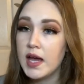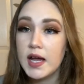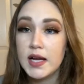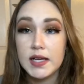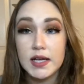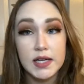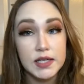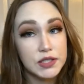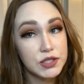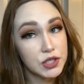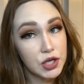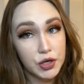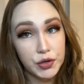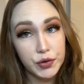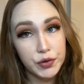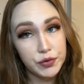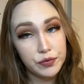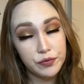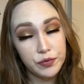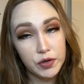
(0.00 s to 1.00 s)
that is not
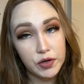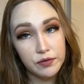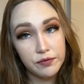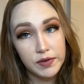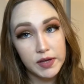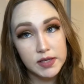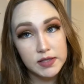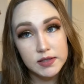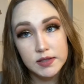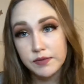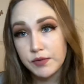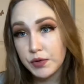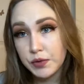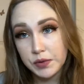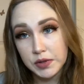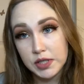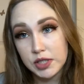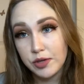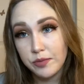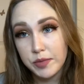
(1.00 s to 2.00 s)
good for your face if you don't
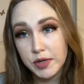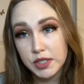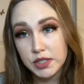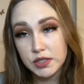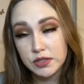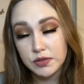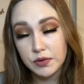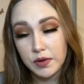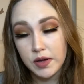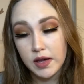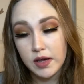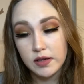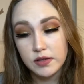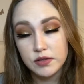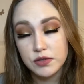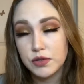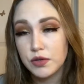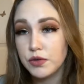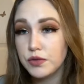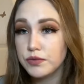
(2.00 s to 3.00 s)
clean your brushes, okay?
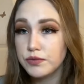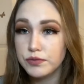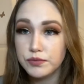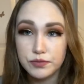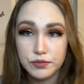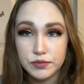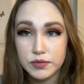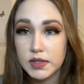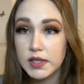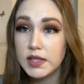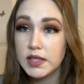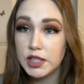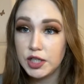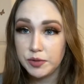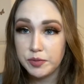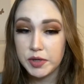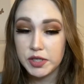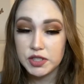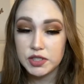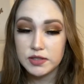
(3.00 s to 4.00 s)
So clean your
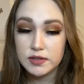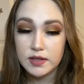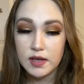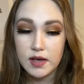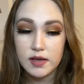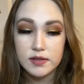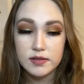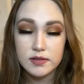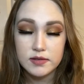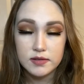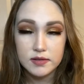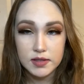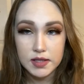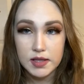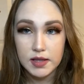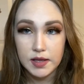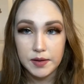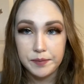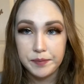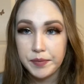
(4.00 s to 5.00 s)
brushes, guys. Clean
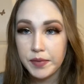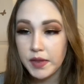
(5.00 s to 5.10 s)
them.